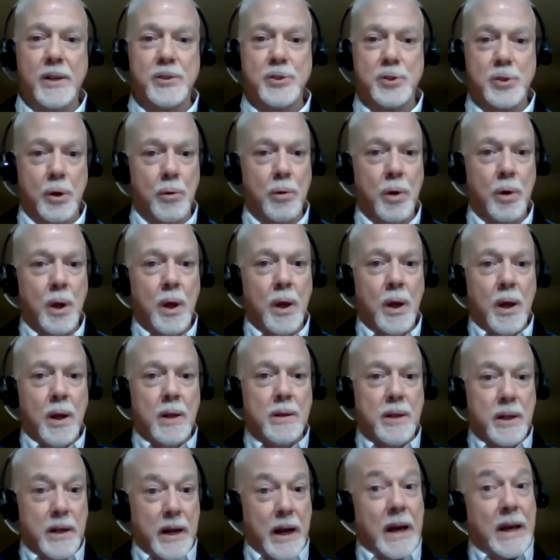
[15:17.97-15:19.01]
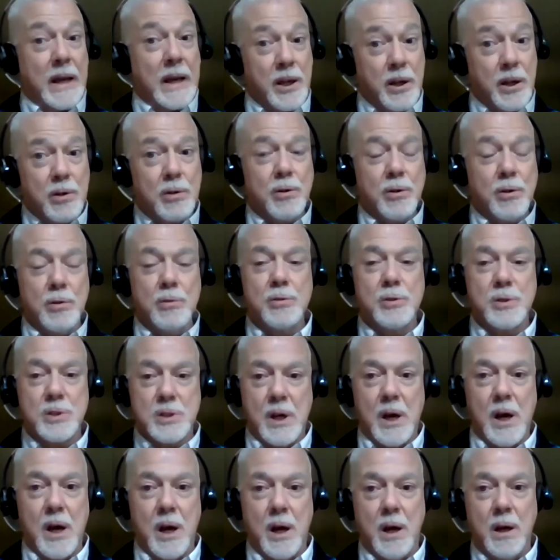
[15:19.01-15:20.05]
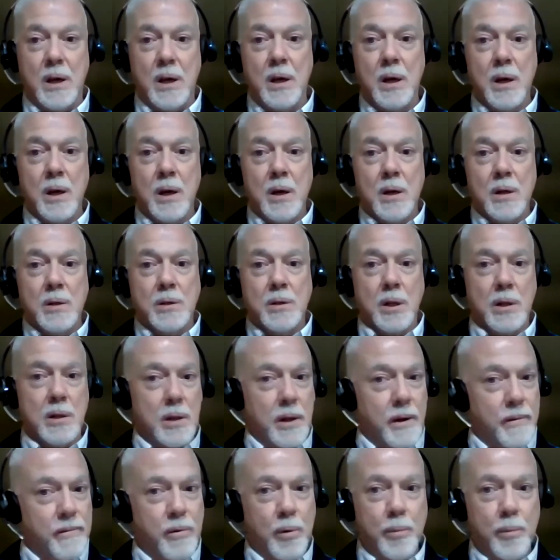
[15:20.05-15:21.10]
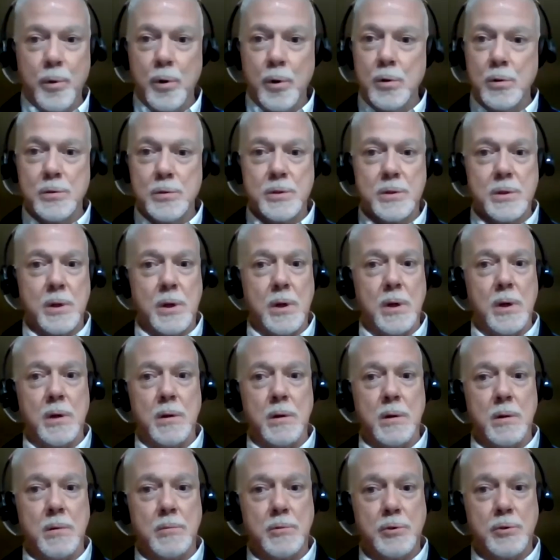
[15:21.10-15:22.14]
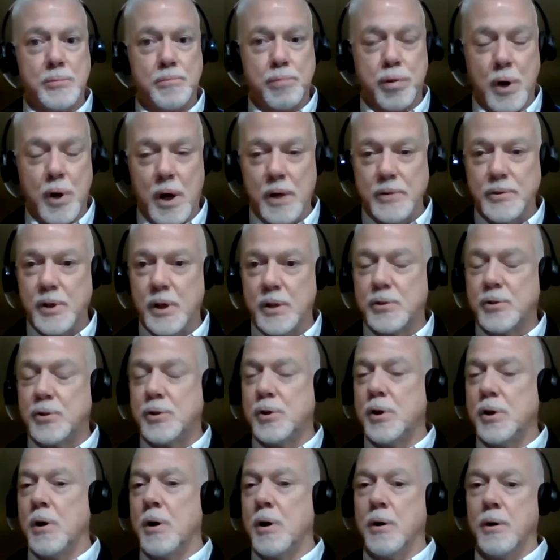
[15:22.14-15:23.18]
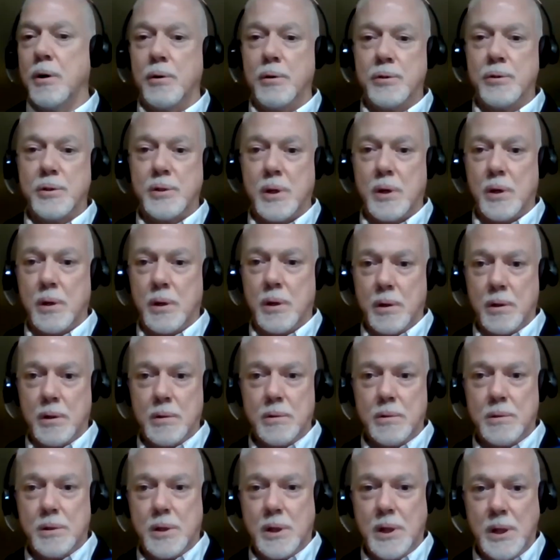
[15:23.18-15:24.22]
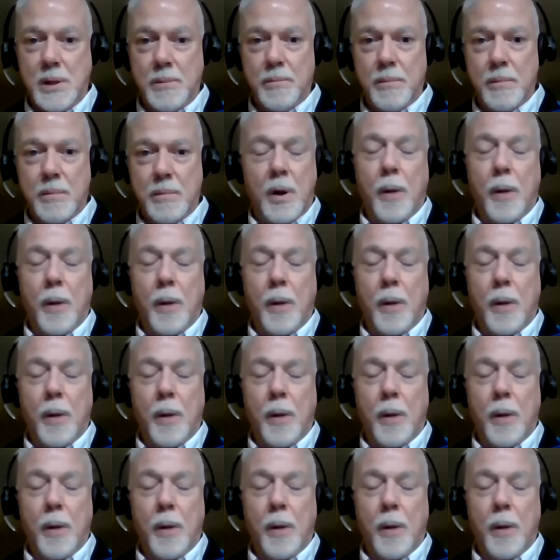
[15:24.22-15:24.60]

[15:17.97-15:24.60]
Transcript: So did I hear you say deliverables and project charters and team?